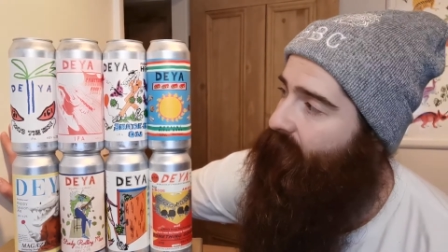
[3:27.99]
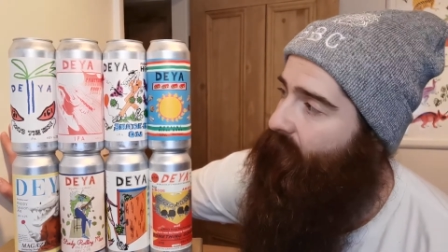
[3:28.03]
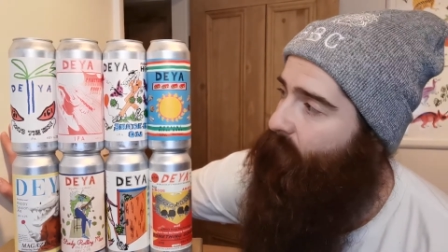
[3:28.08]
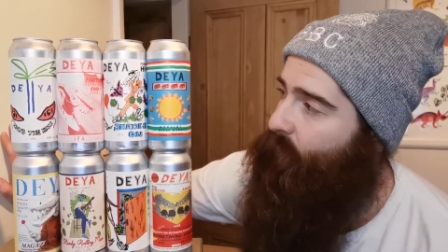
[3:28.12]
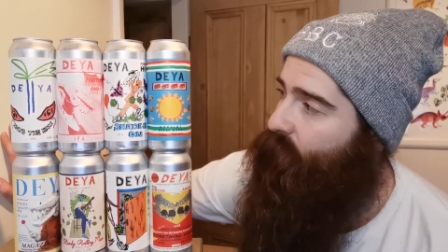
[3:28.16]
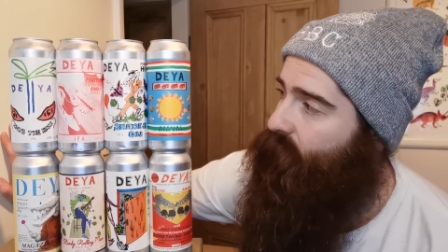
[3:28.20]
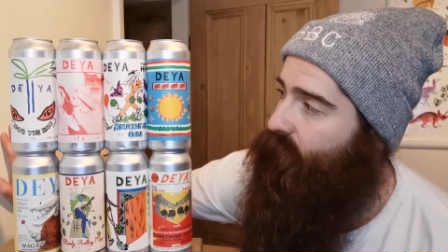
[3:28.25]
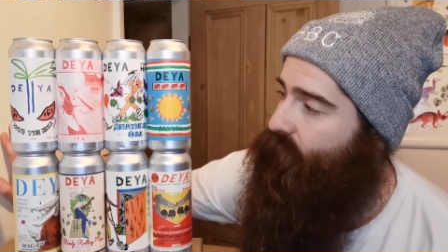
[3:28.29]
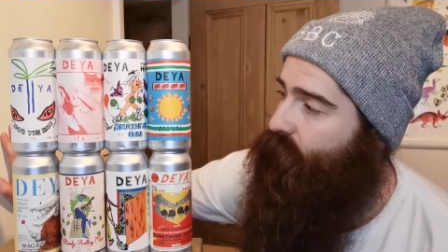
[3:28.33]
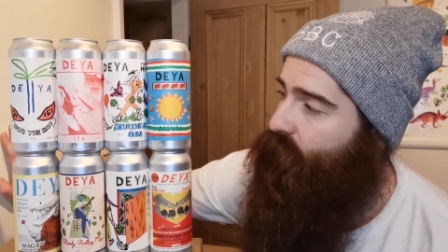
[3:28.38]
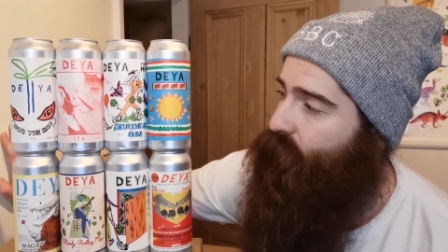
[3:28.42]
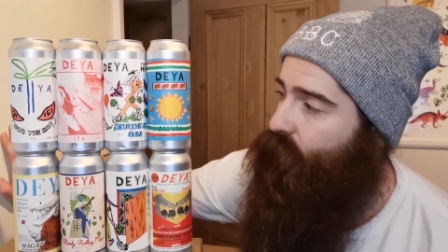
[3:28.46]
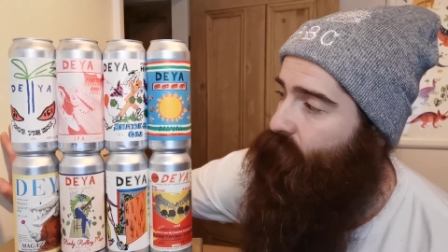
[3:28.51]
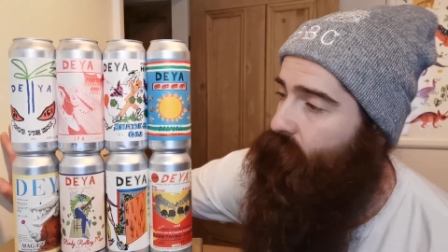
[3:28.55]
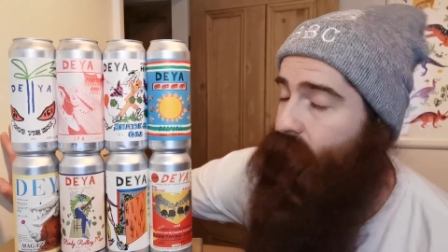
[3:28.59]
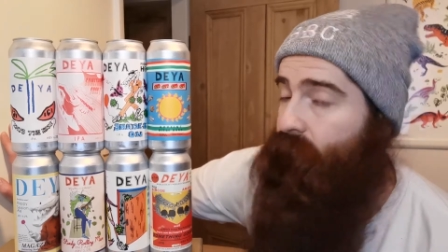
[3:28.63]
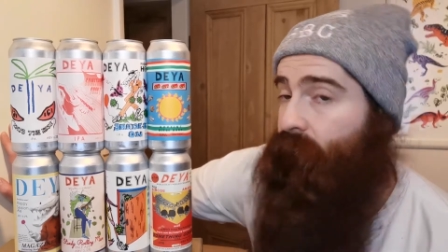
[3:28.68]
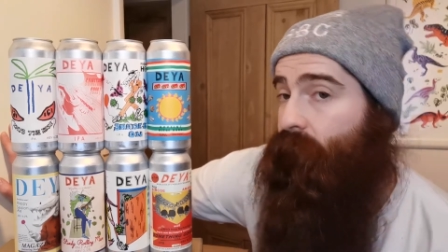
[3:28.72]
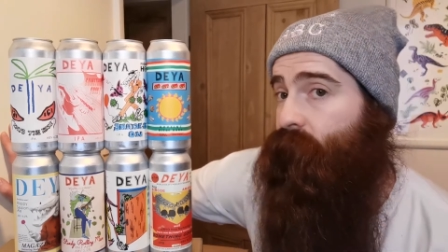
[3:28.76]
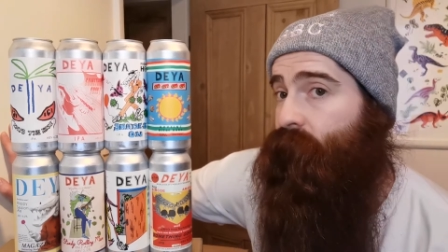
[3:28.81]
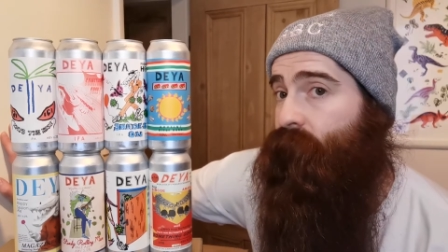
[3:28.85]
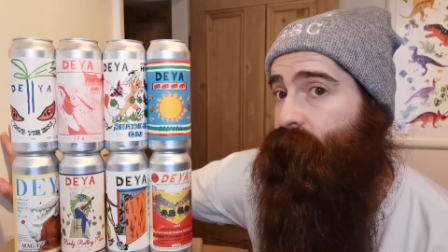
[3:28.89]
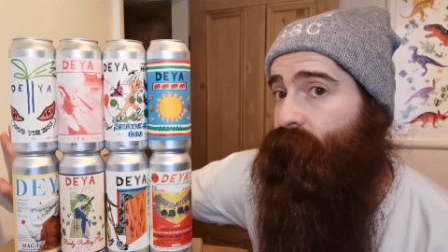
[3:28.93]
I will give you a
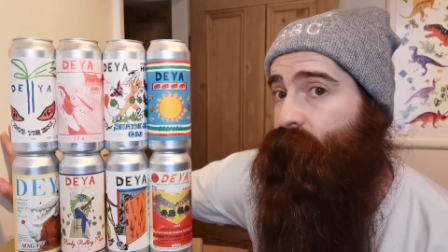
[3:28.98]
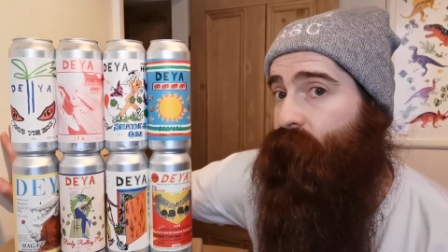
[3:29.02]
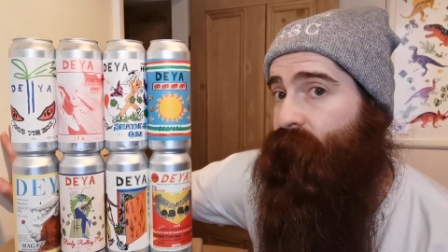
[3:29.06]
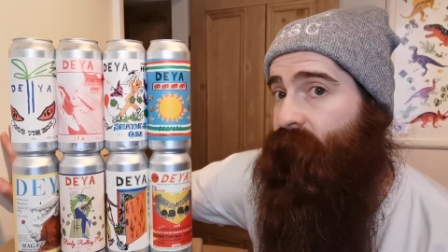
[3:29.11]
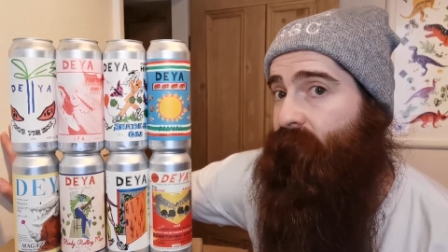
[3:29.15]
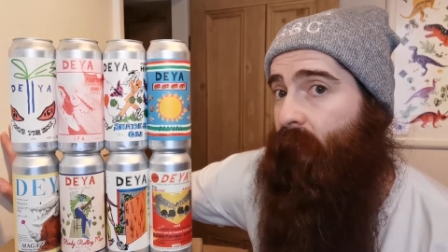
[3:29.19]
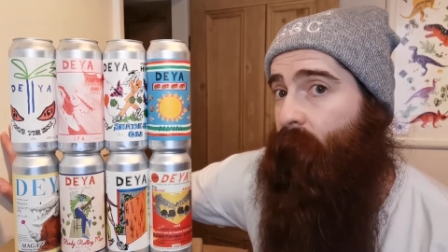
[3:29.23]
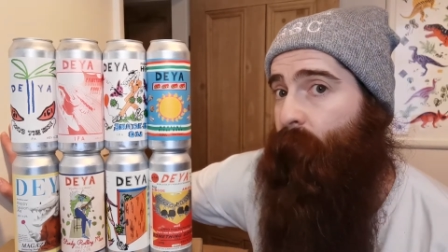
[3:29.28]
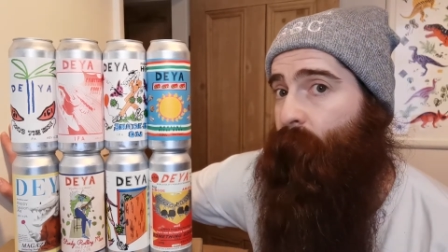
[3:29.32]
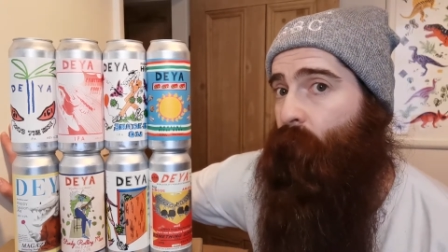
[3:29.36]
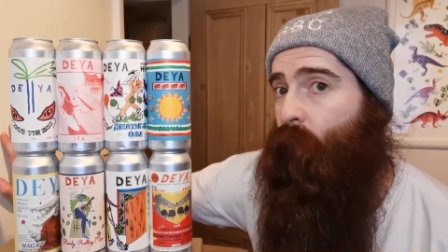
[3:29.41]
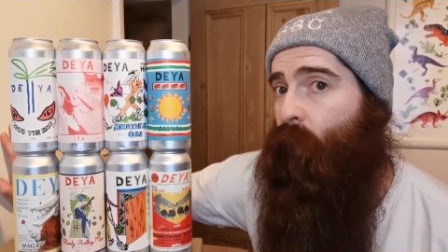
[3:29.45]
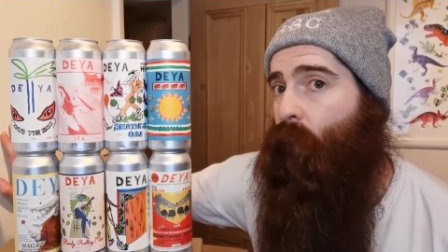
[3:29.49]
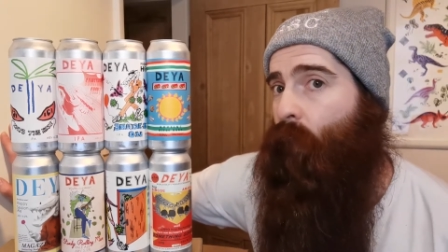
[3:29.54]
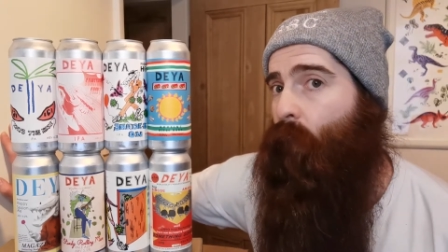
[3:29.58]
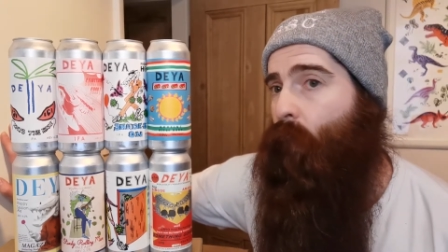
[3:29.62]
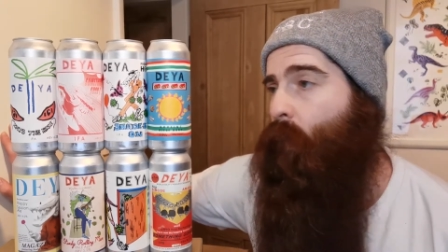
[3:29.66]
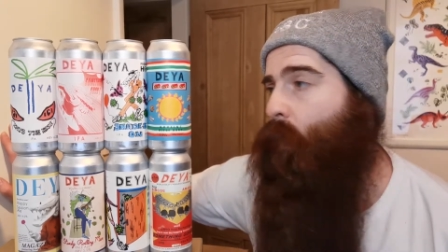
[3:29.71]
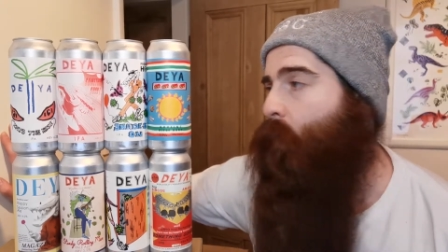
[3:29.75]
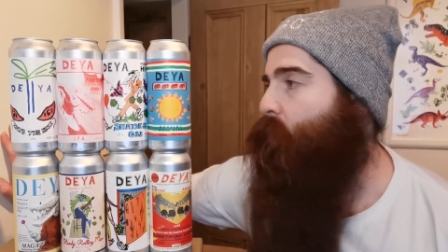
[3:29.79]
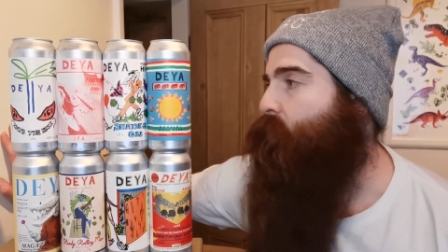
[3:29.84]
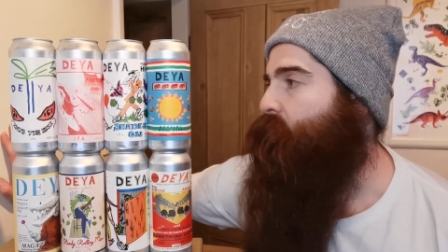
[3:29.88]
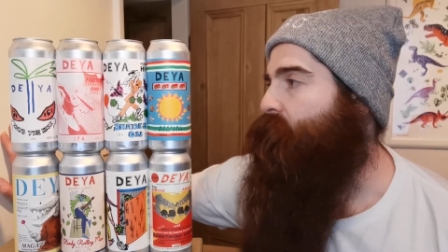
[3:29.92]
full rundown
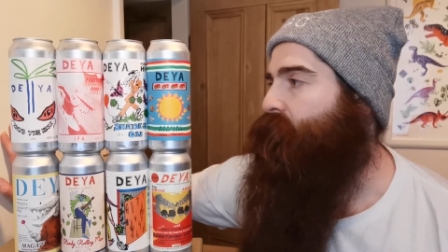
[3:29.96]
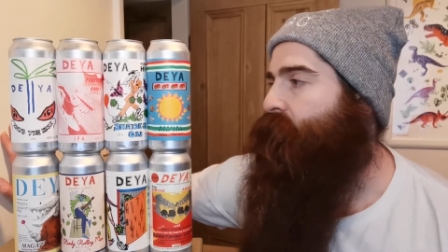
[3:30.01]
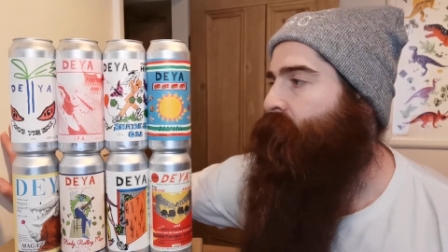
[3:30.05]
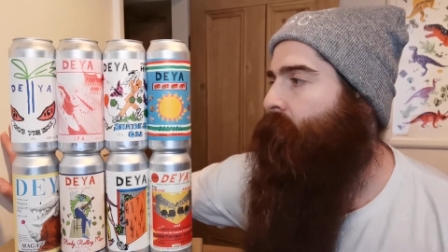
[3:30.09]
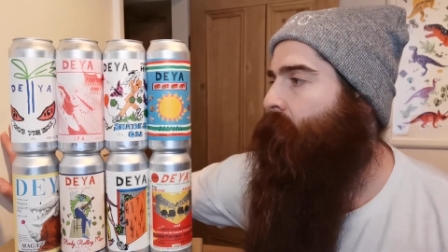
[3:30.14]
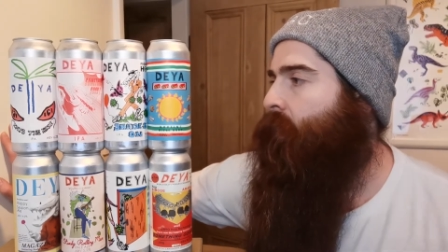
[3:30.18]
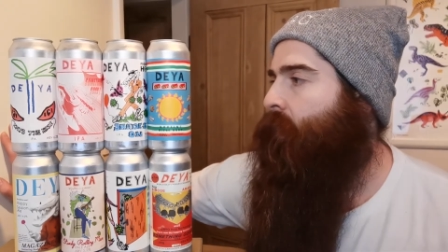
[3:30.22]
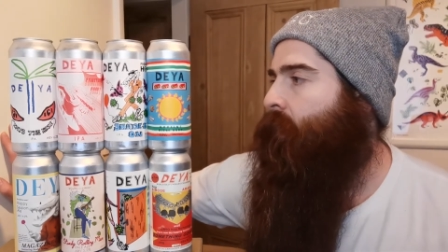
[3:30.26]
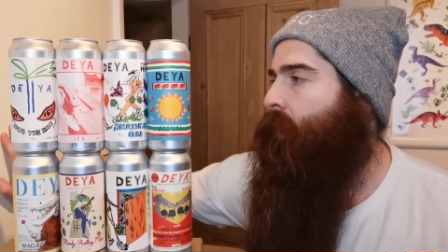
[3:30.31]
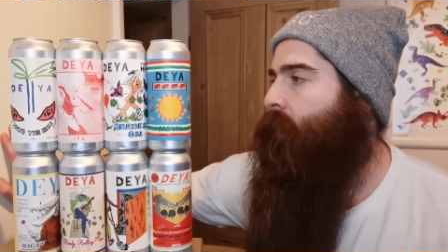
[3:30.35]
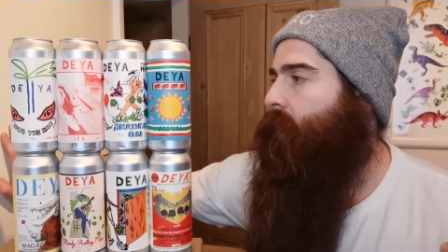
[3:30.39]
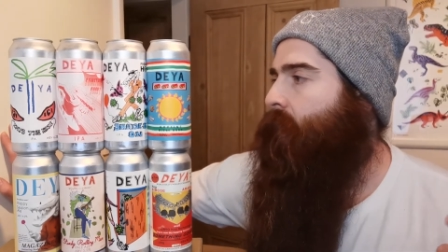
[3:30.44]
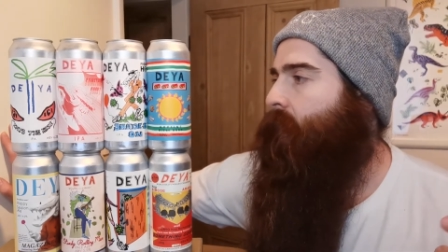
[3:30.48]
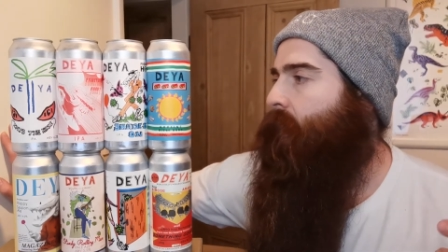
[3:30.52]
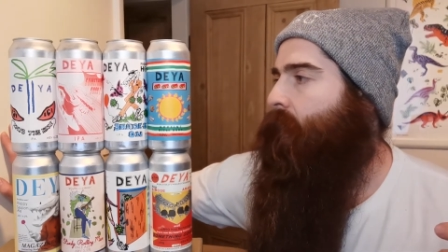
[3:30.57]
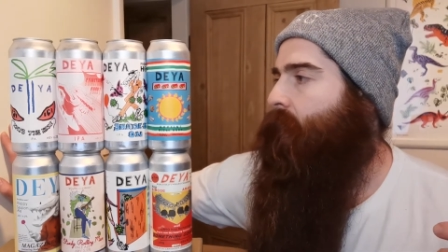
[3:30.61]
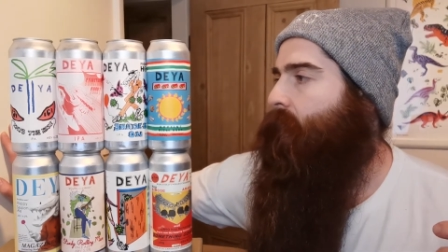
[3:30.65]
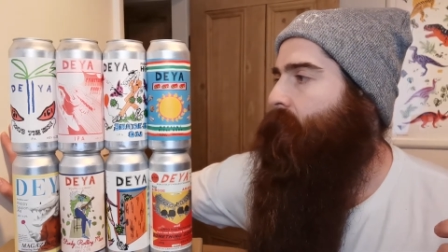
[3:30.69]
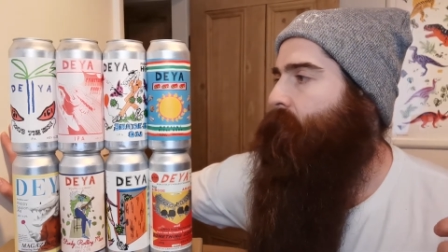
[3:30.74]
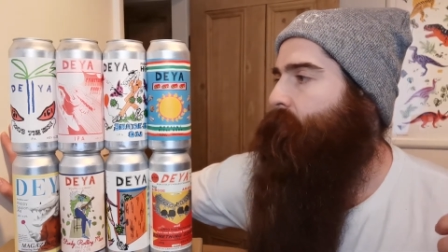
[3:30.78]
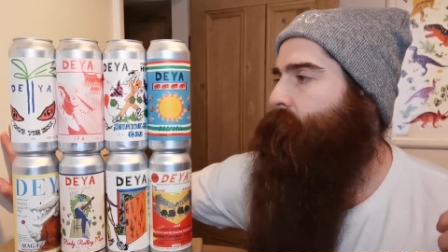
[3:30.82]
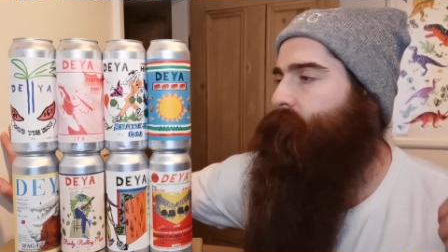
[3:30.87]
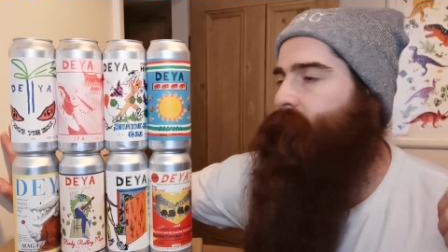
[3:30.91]
of
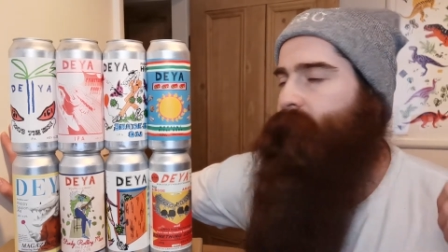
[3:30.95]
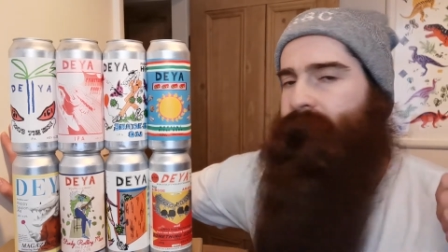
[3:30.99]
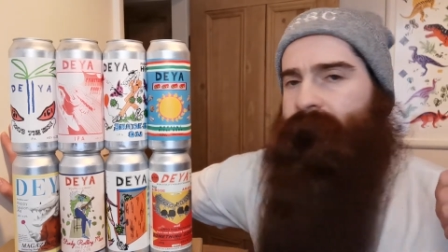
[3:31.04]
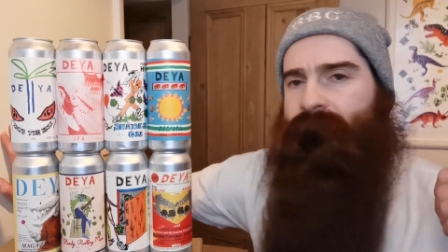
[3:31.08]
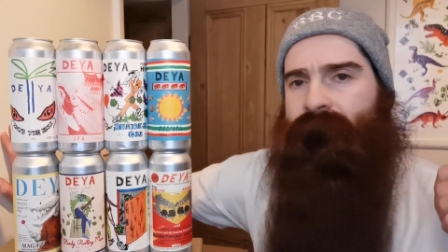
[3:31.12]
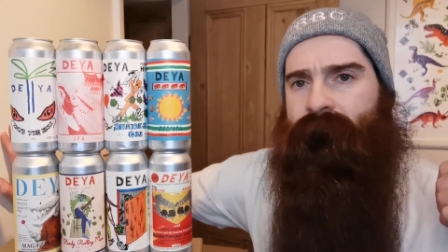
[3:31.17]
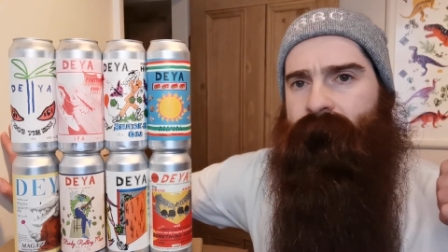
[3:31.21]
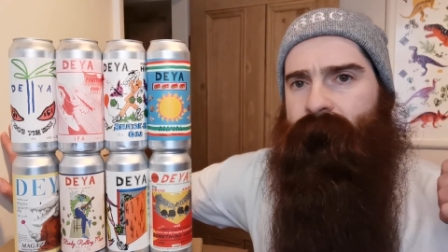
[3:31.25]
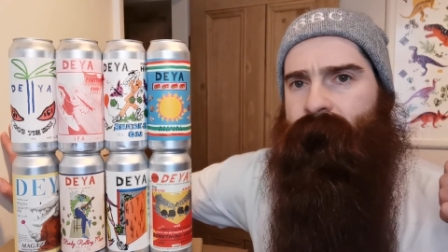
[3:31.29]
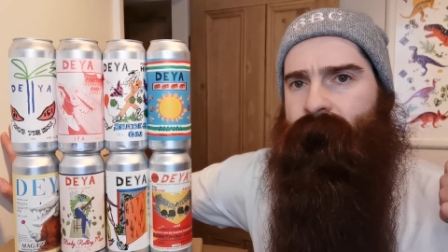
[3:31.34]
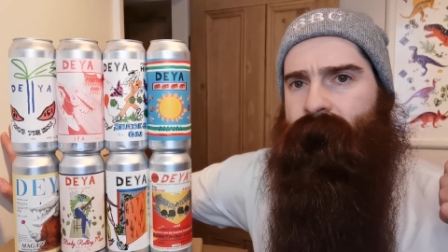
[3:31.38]
um,